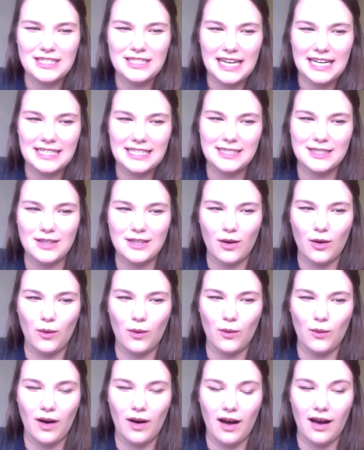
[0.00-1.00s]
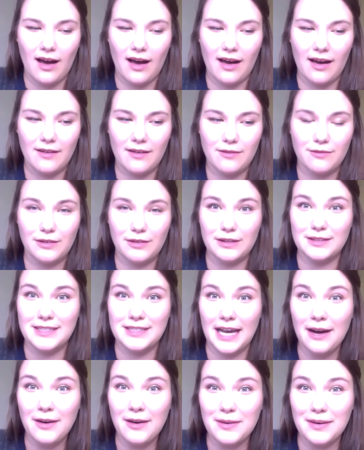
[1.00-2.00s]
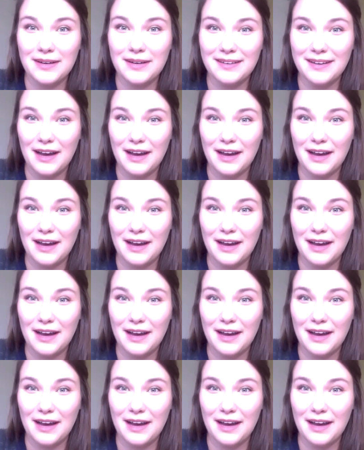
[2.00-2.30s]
And so Phil's out.